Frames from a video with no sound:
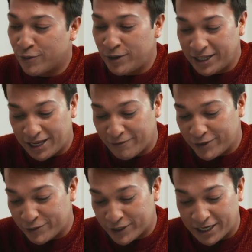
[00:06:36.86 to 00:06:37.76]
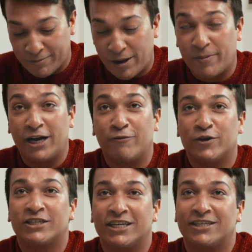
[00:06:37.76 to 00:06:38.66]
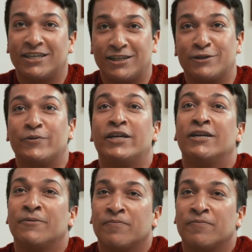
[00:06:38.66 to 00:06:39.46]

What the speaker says: only thing which was in my mind was chasing this one.